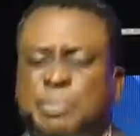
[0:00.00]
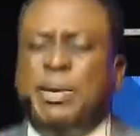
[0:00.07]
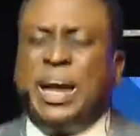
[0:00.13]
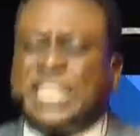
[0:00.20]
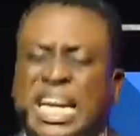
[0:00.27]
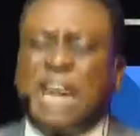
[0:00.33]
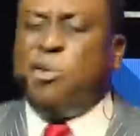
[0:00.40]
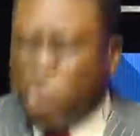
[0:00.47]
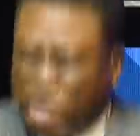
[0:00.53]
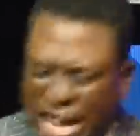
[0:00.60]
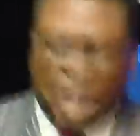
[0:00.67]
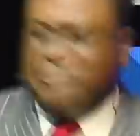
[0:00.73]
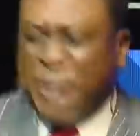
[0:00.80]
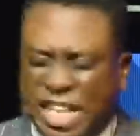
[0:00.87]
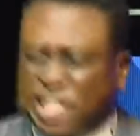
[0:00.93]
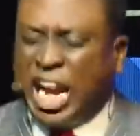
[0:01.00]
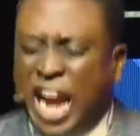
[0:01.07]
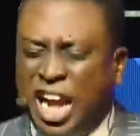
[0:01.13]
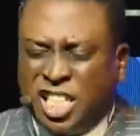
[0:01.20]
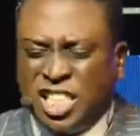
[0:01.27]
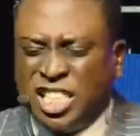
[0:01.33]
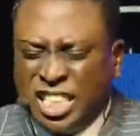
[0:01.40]
better will get better.
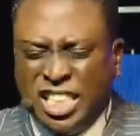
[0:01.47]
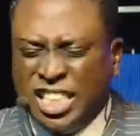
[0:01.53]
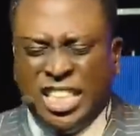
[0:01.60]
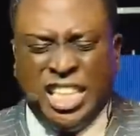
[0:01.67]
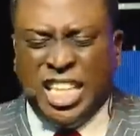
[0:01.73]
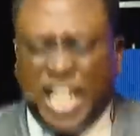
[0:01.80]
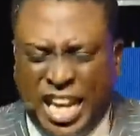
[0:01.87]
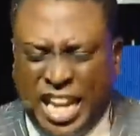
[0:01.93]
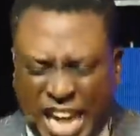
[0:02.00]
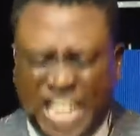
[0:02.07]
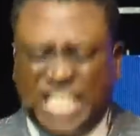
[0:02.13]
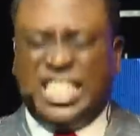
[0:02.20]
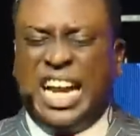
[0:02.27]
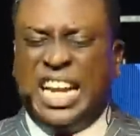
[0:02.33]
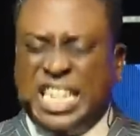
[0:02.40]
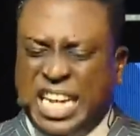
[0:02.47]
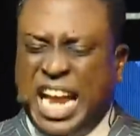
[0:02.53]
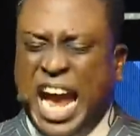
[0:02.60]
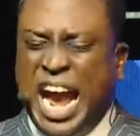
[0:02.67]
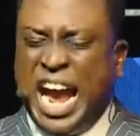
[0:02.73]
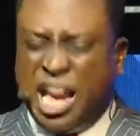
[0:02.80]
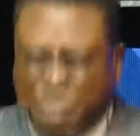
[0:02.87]
In the
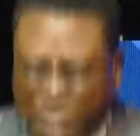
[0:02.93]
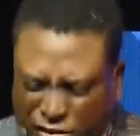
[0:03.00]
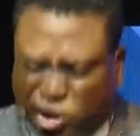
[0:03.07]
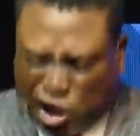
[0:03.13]
name of